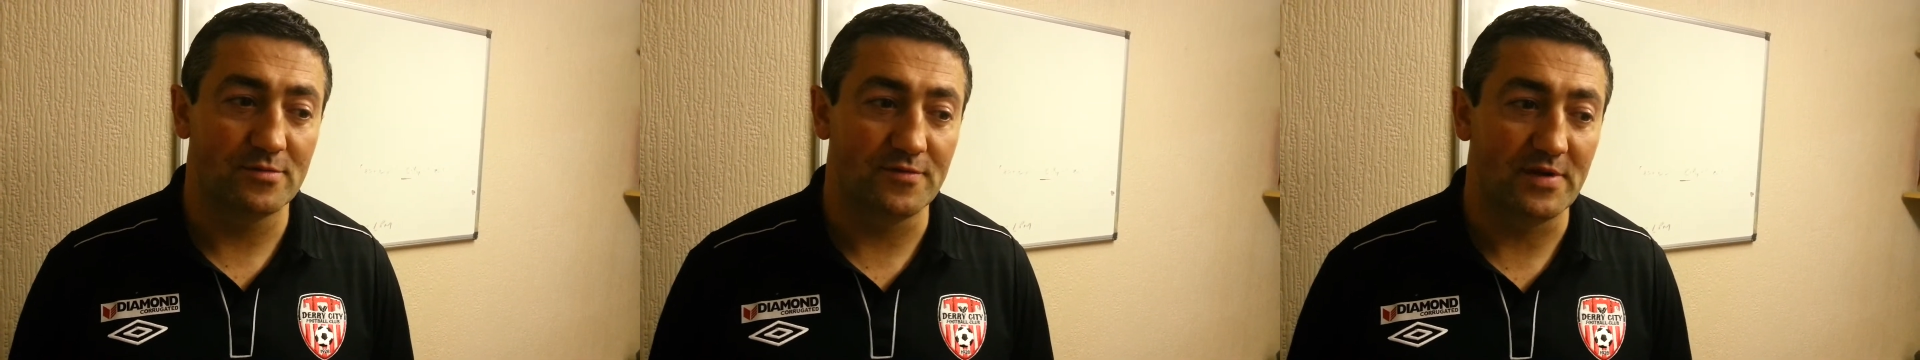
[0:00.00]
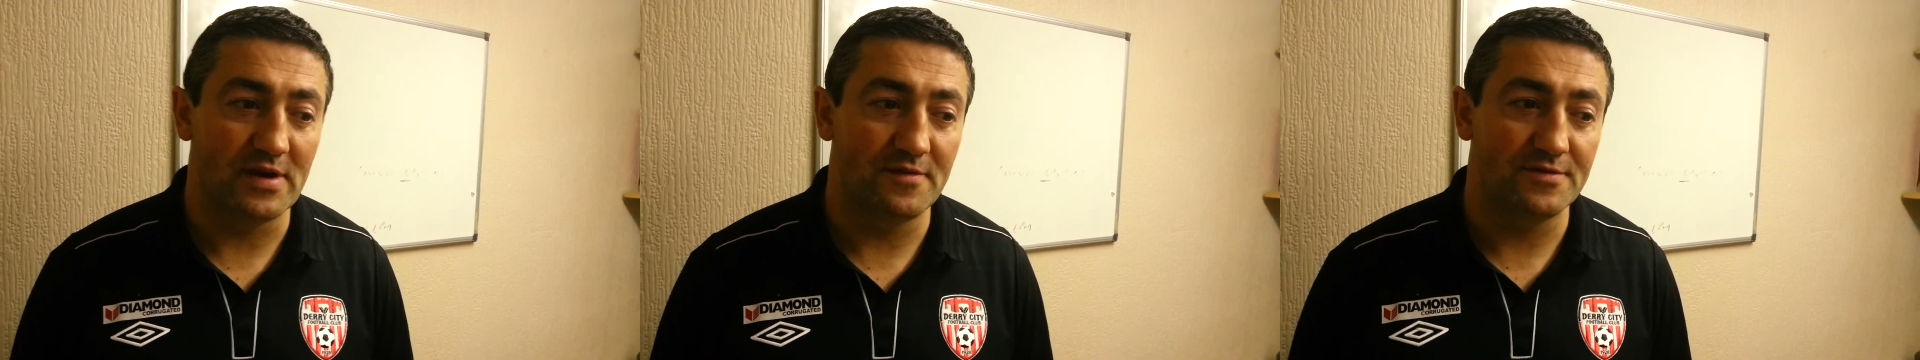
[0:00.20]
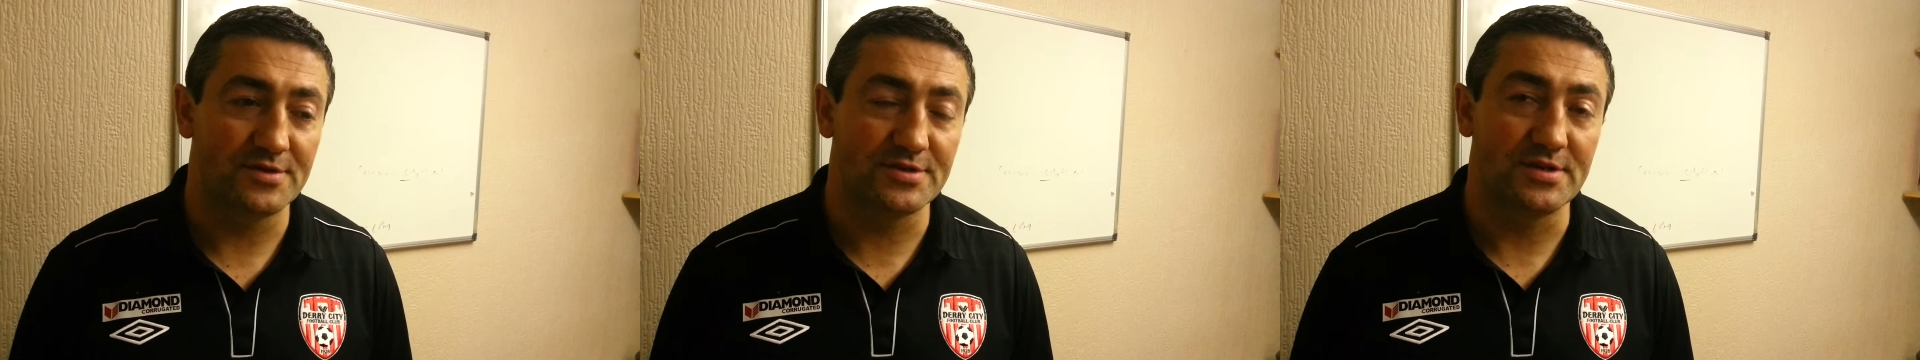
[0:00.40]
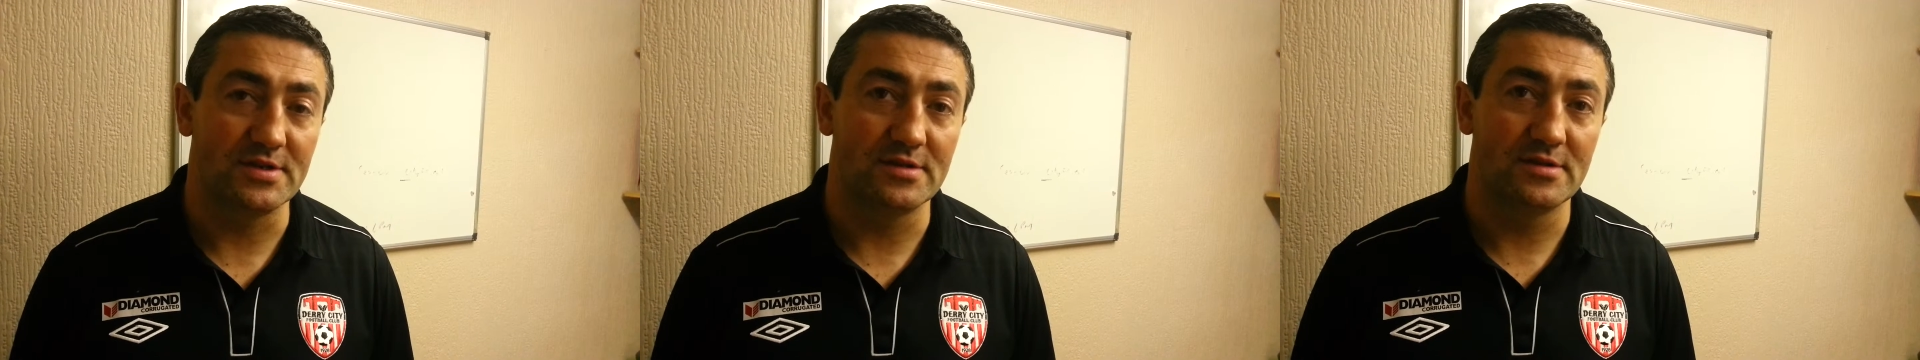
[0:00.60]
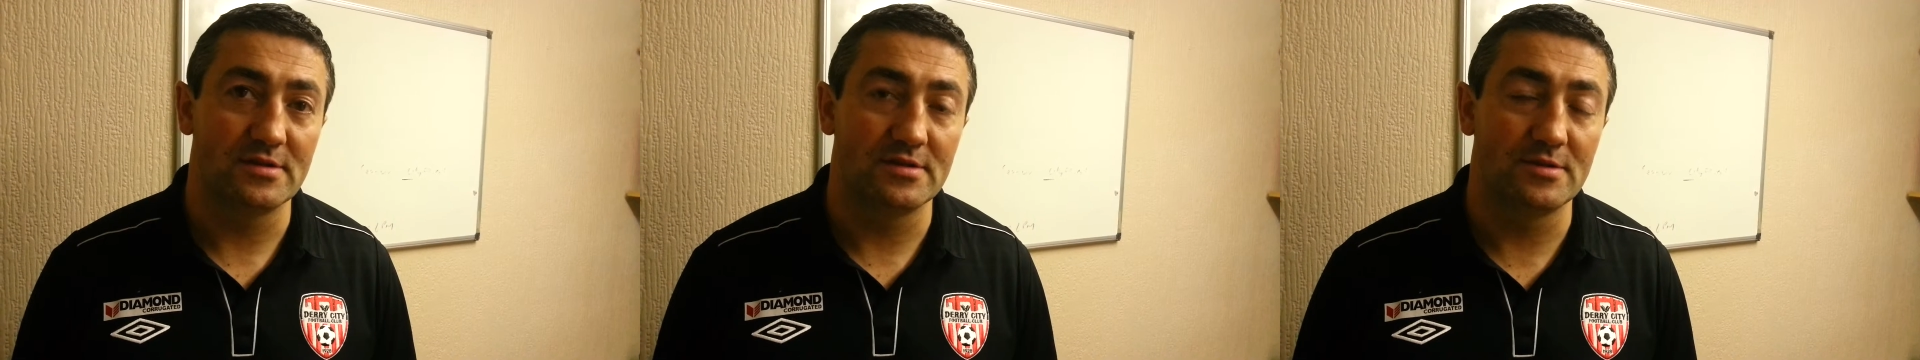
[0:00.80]
it was very
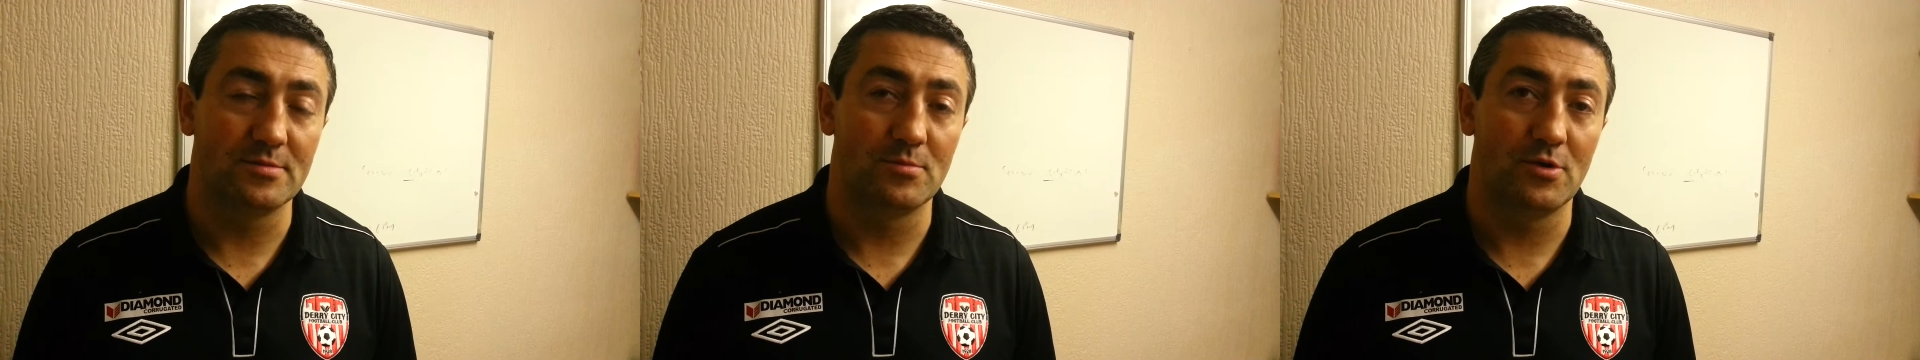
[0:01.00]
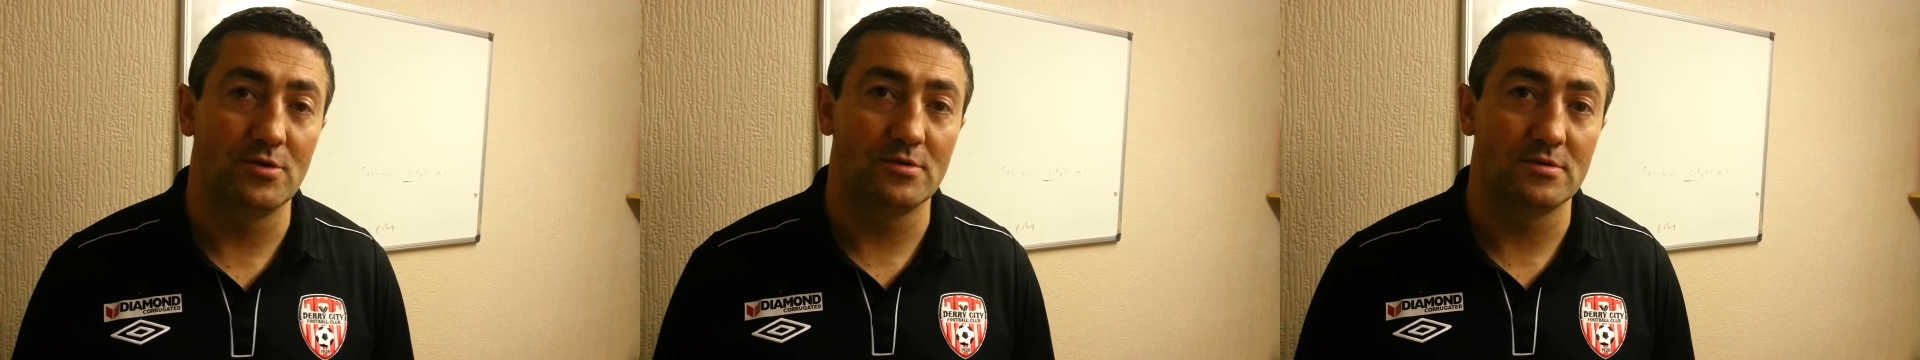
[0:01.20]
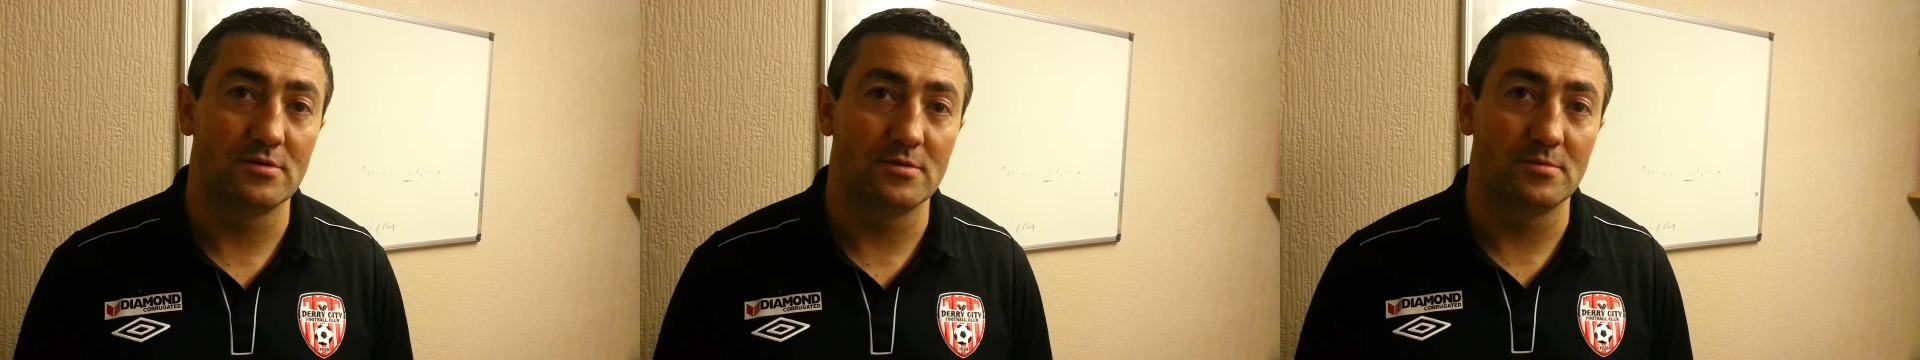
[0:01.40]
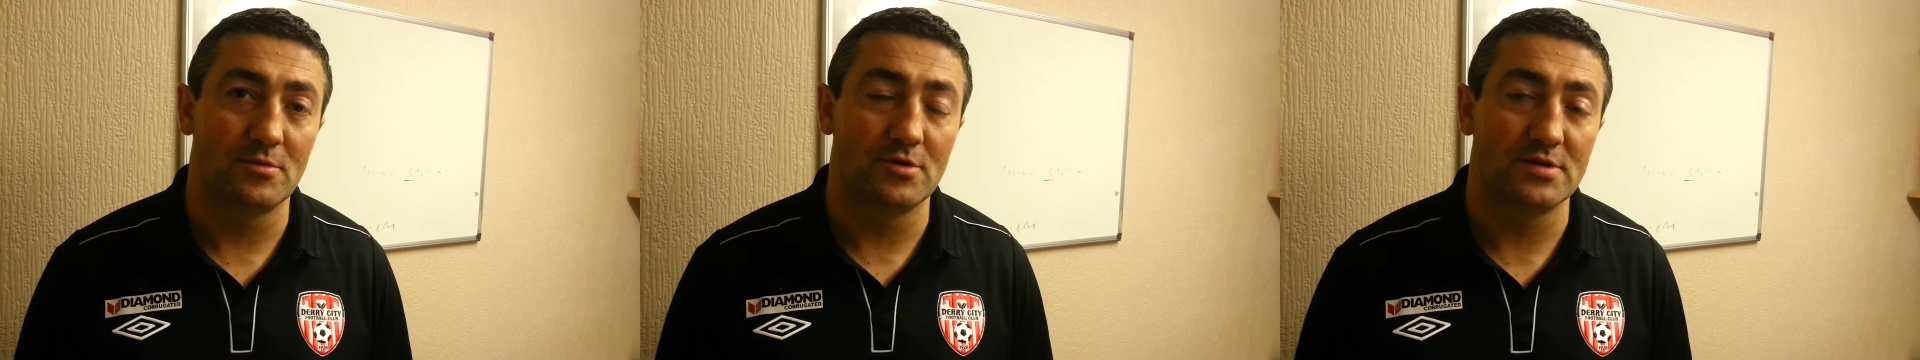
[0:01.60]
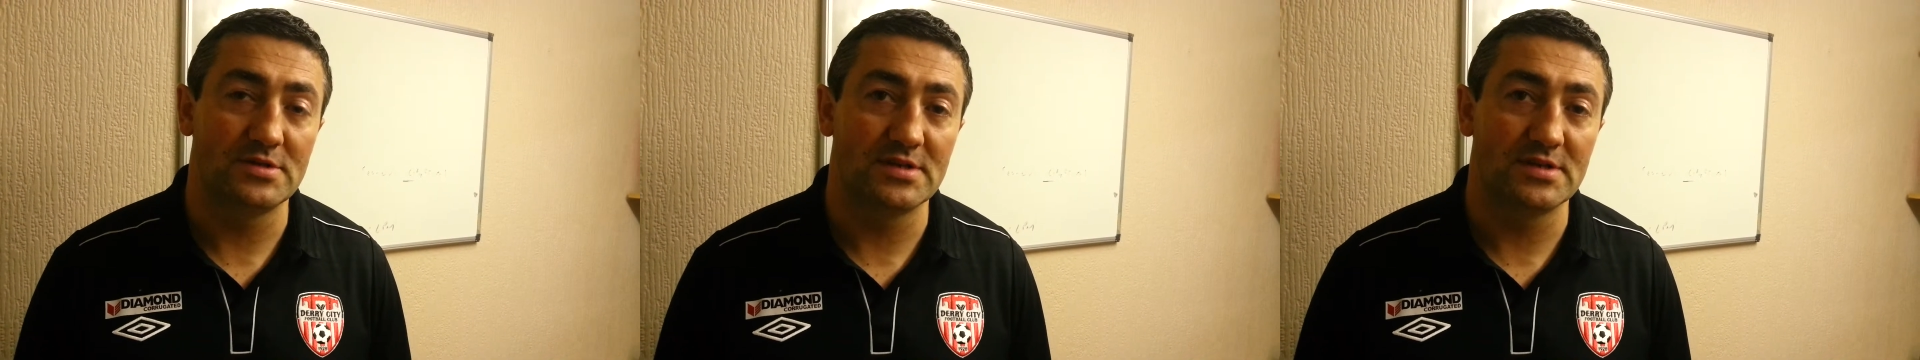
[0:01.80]
frustrating the amount